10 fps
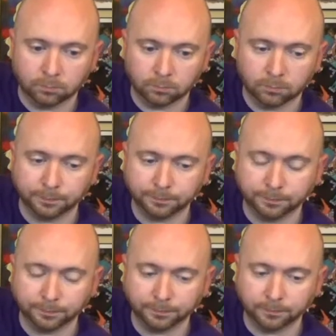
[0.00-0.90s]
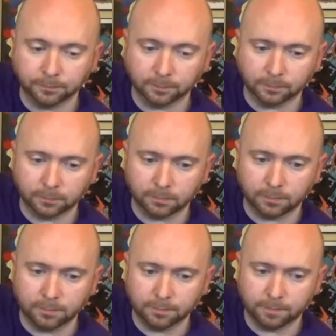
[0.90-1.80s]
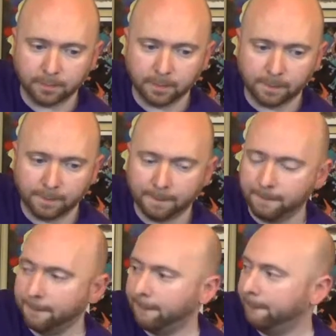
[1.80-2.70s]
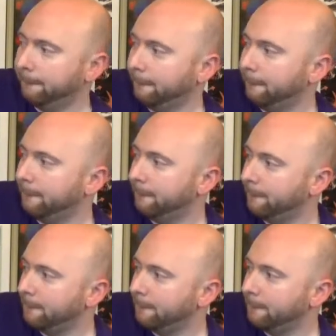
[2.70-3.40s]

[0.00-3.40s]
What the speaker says: The person shown says nothing.